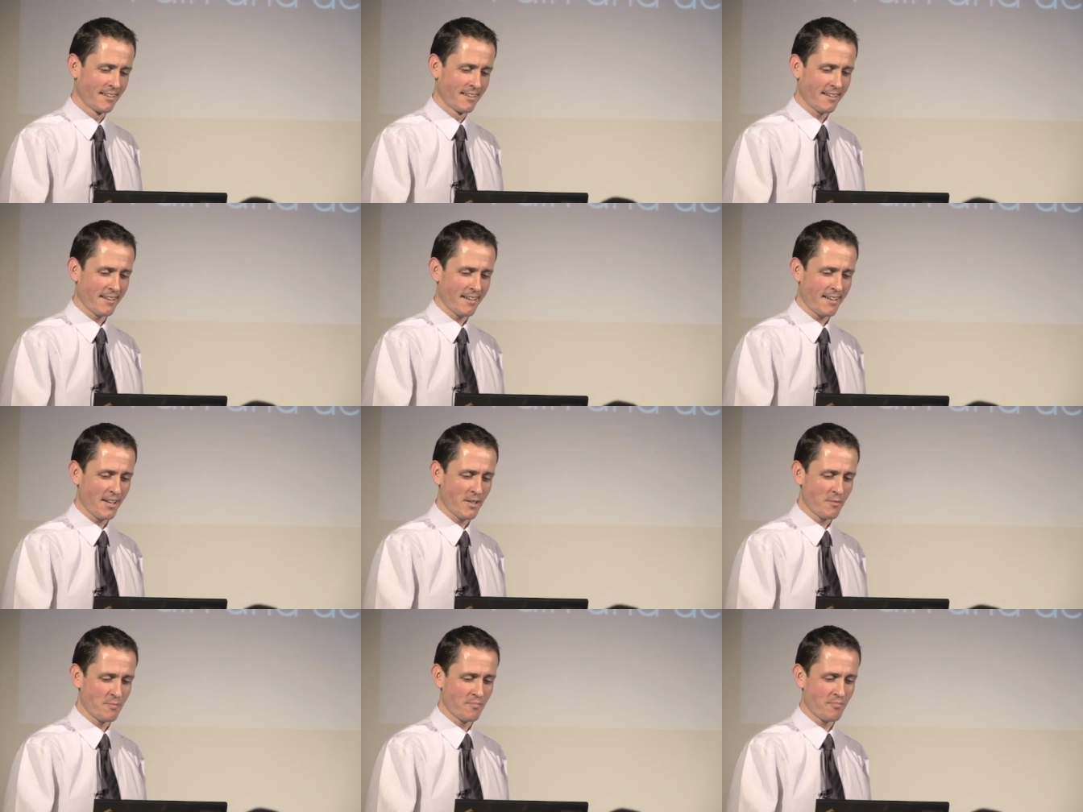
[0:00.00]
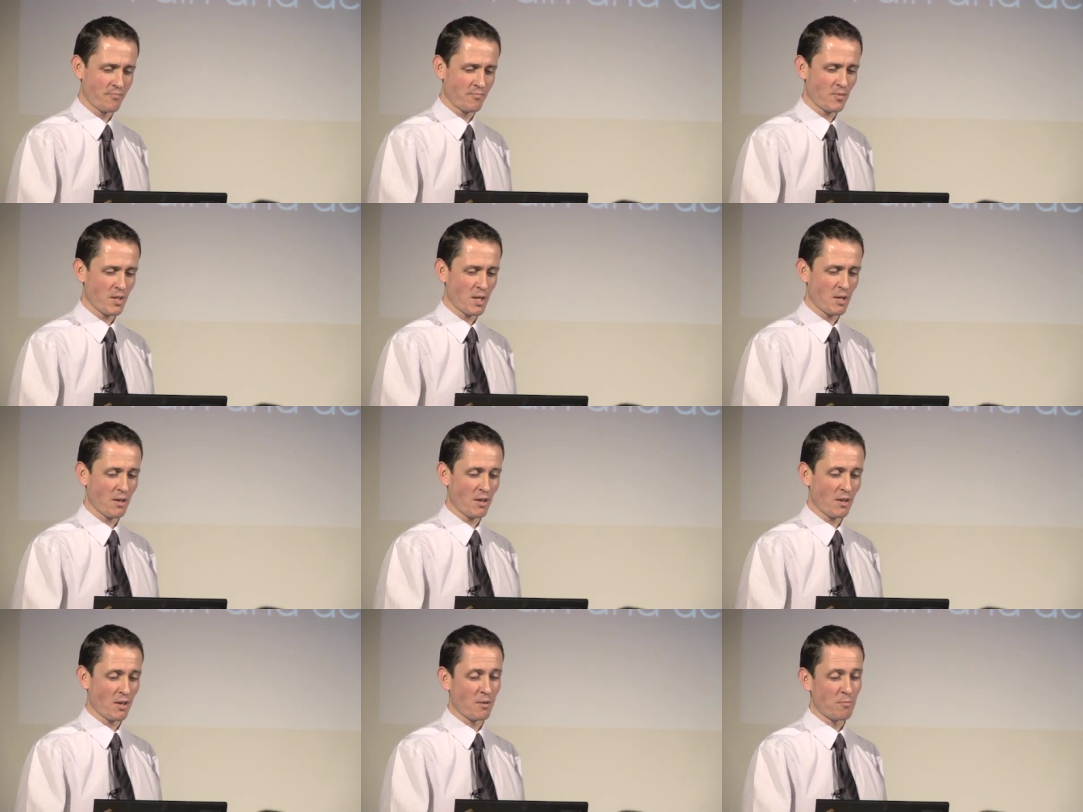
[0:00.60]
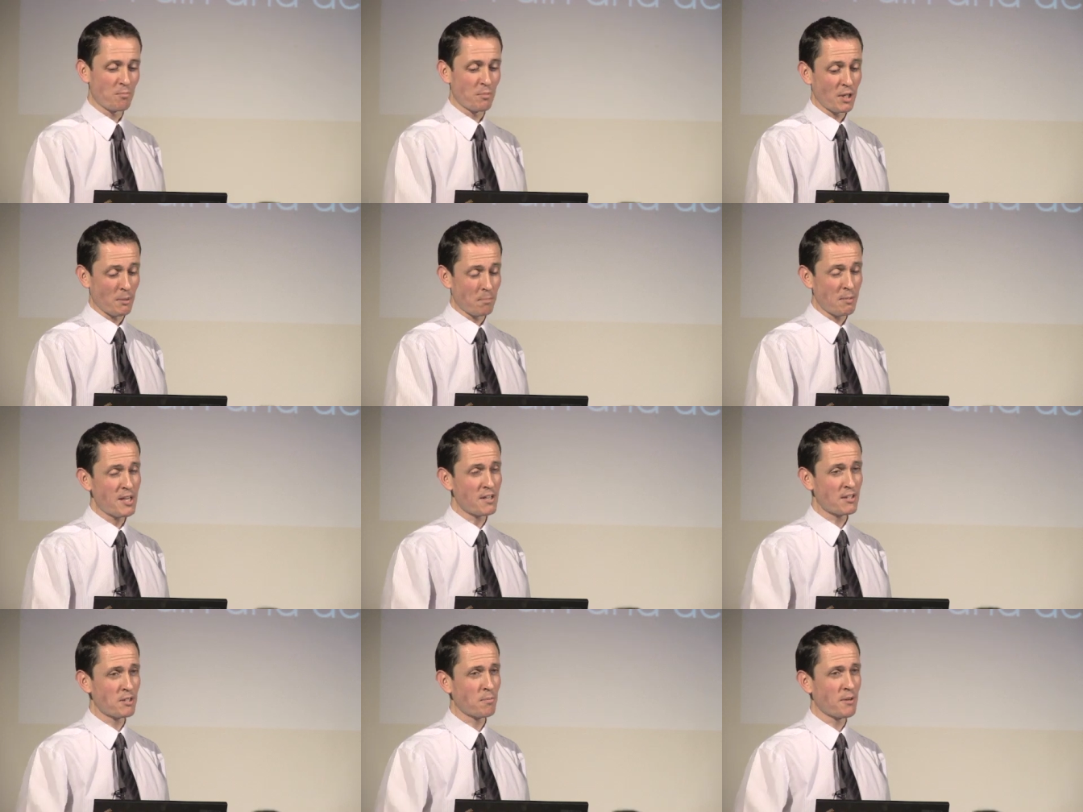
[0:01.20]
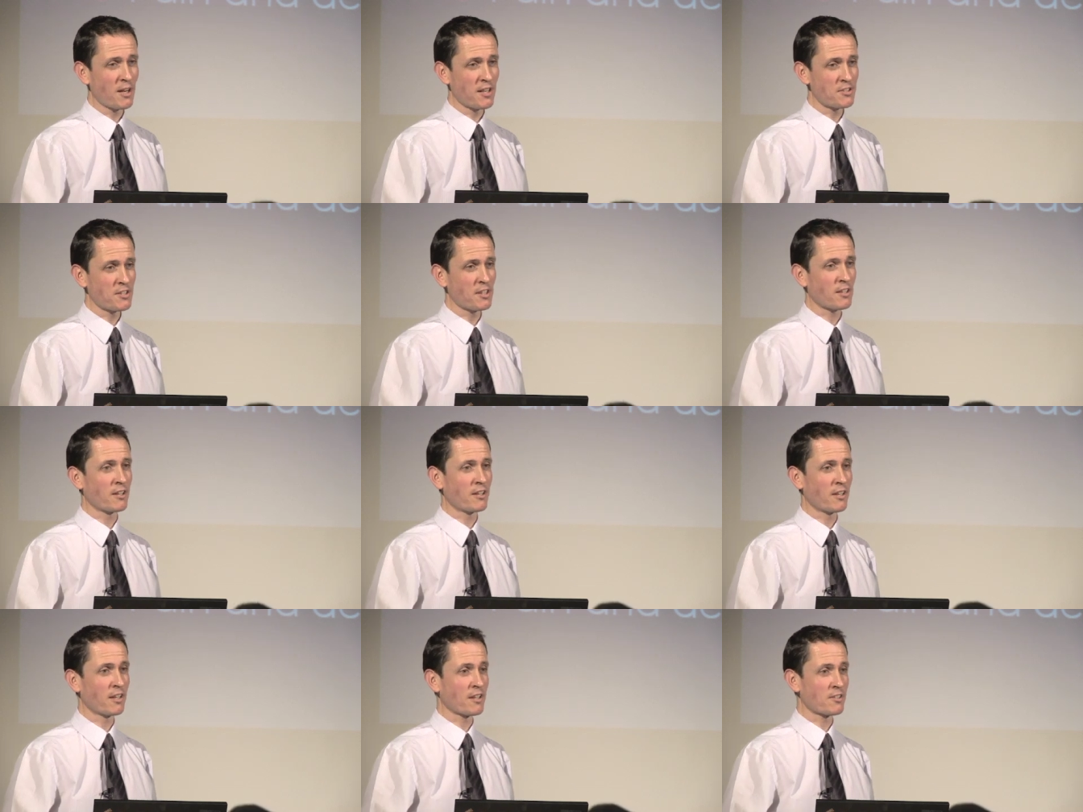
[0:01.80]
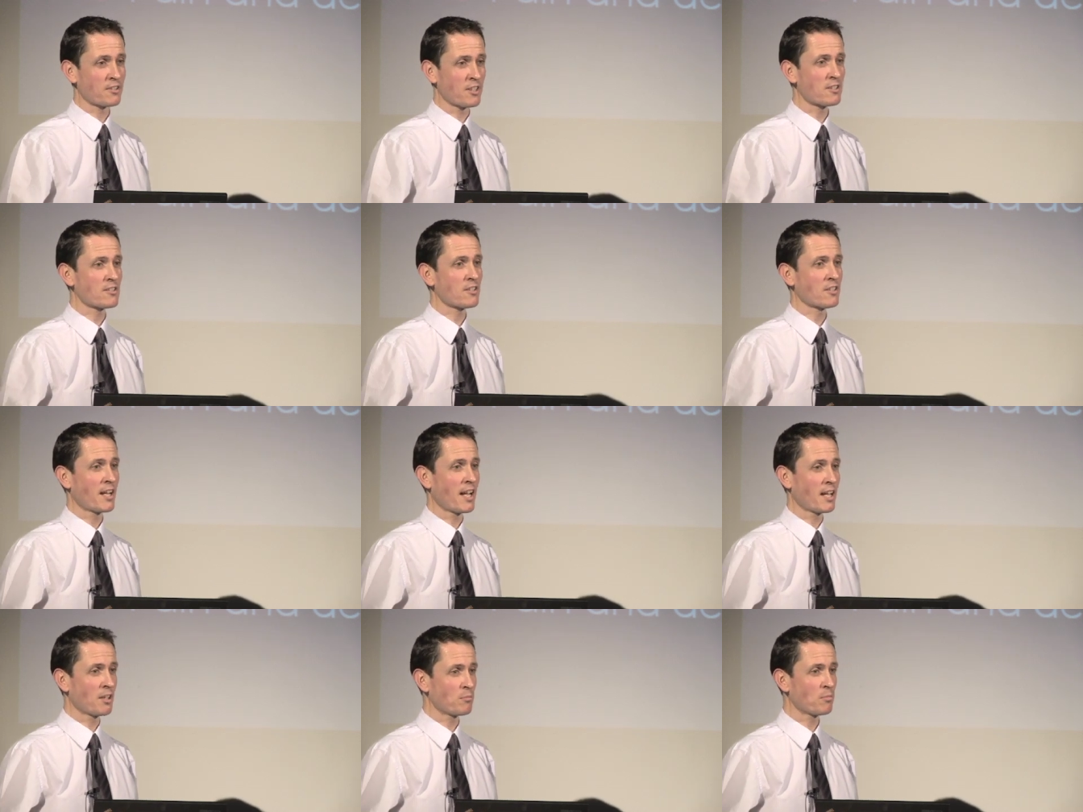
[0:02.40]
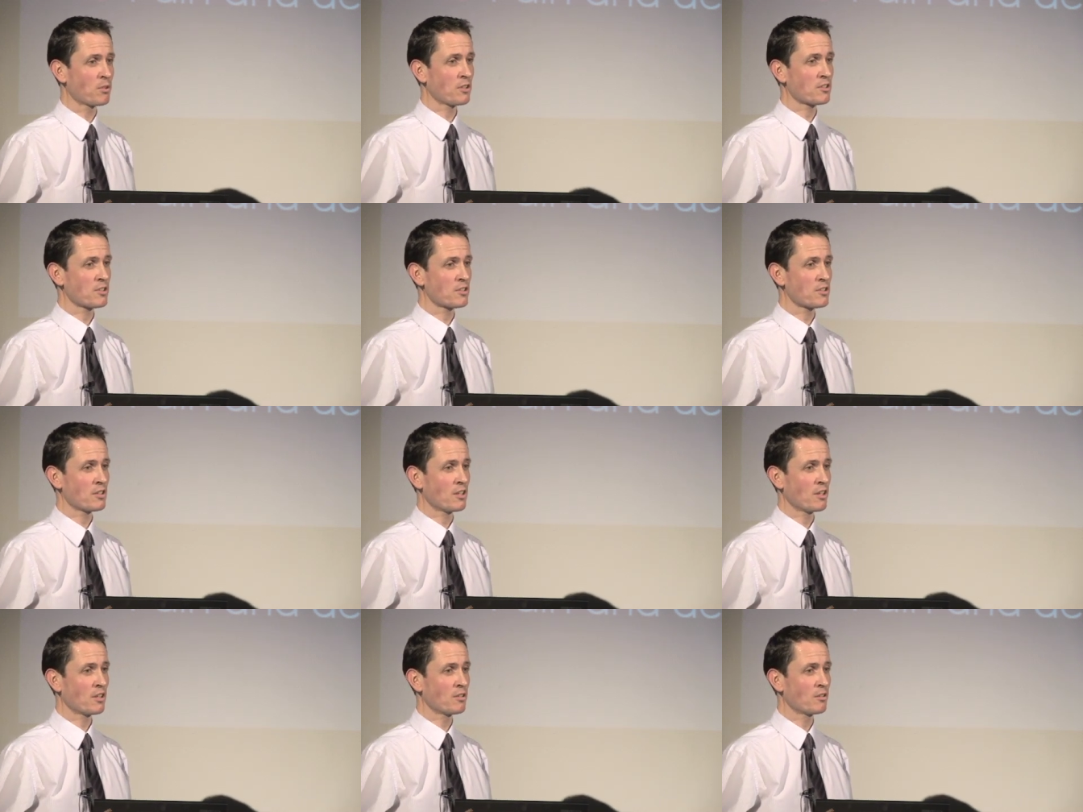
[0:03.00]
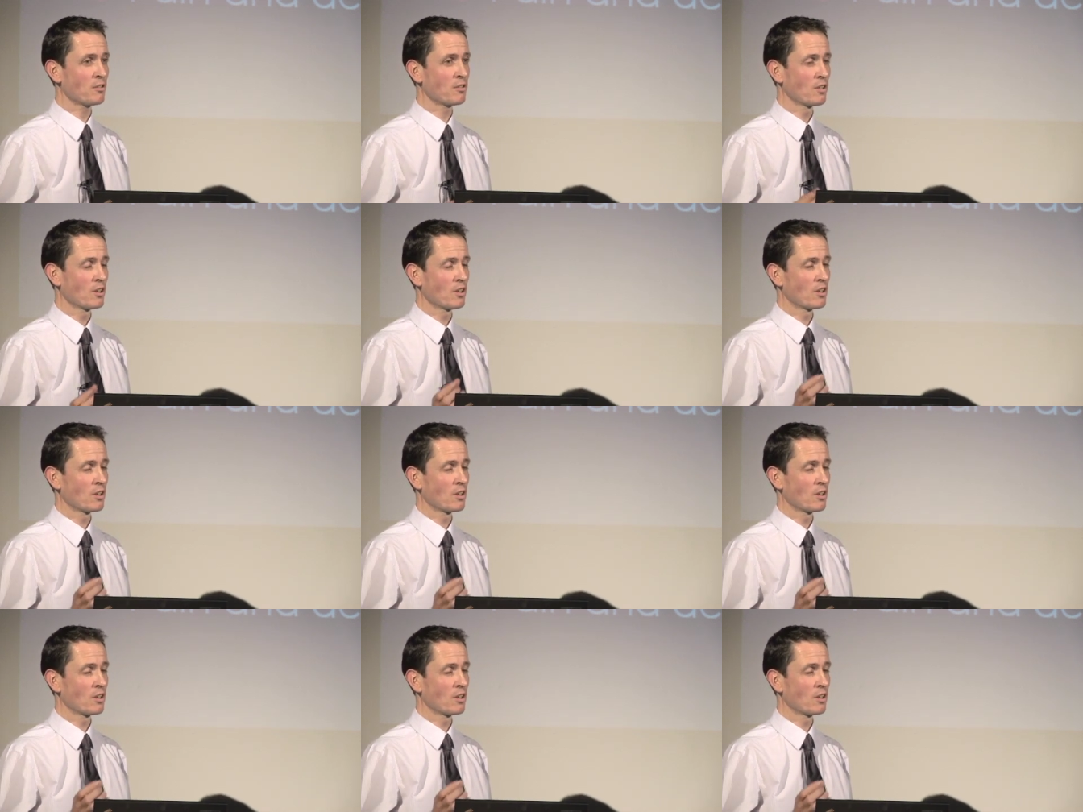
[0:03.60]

But a pain and dependency clinic exists in Edinburgh just now,